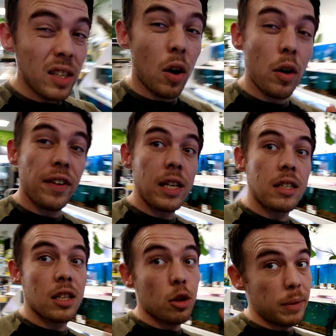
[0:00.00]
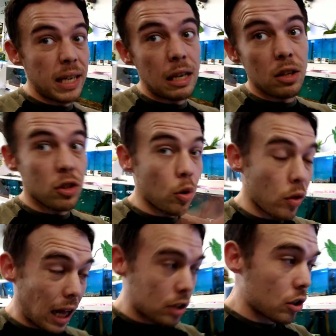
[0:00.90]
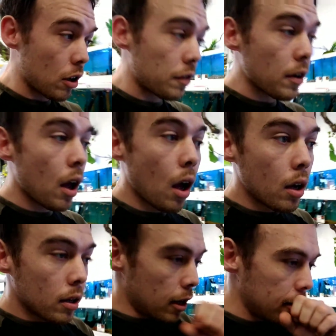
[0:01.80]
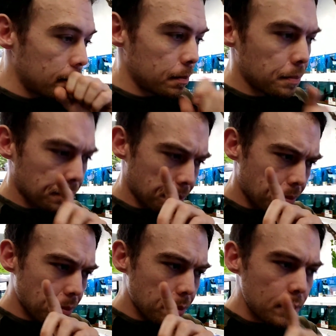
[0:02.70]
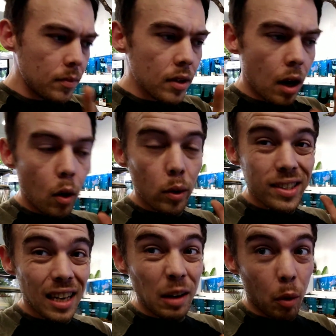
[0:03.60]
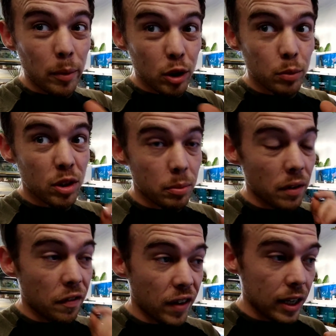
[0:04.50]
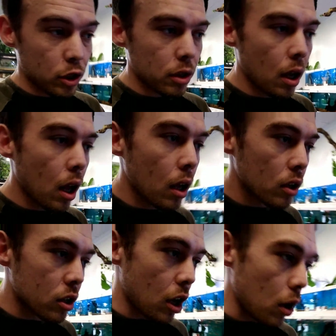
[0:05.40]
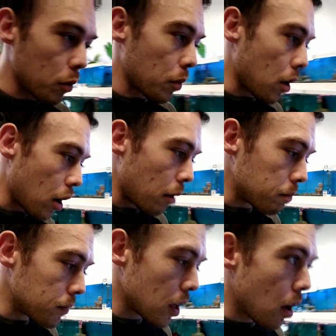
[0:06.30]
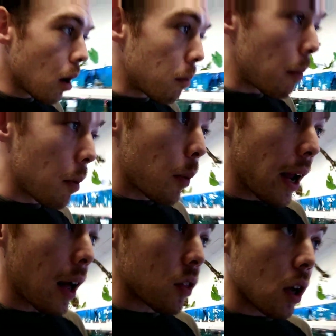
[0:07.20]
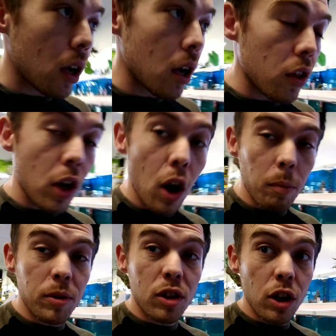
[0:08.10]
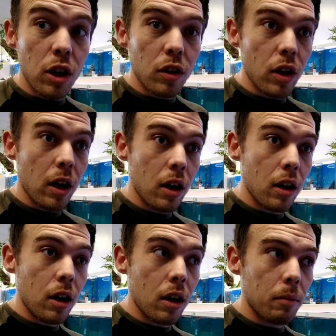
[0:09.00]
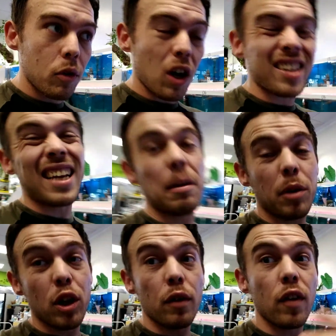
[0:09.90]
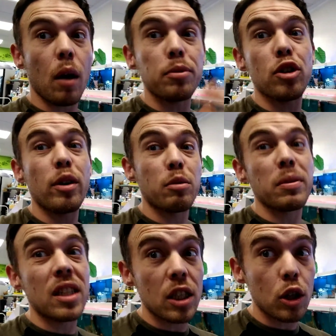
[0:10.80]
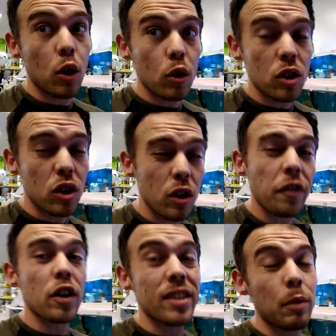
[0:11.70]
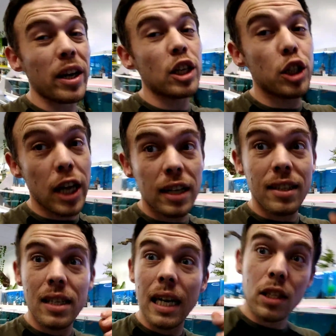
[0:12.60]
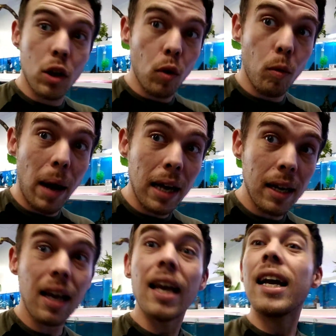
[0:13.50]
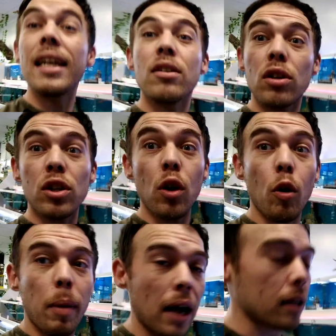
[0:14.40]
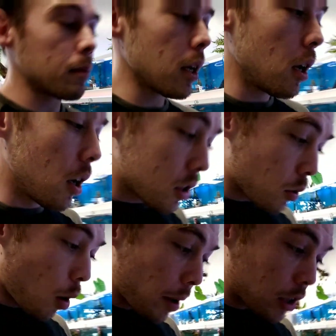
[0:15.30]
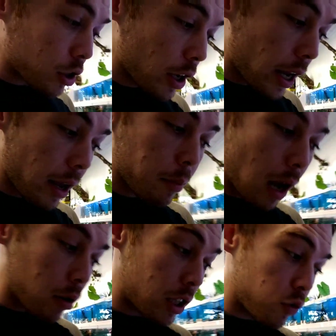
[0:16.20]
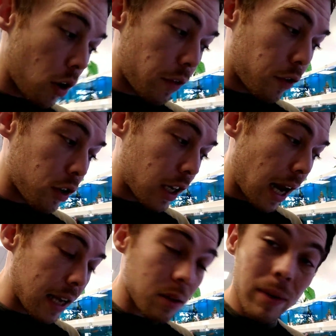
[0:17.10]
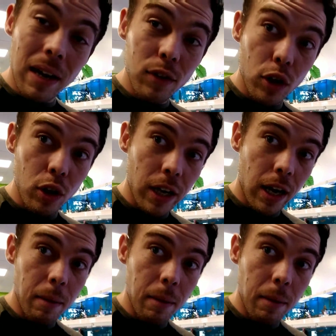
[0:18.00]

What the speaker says: dive into the chameleons and all that stuff, I want to tell you what we're doing with some of the fish. So remember we had the lobster that got attacked by the other lobster and he was missing his claws and stuff, and I said when he sheds he'll get his claw back. He's got his claw back. So I'll be able to show you him now because he's right at the front of the glass. We can have a good look at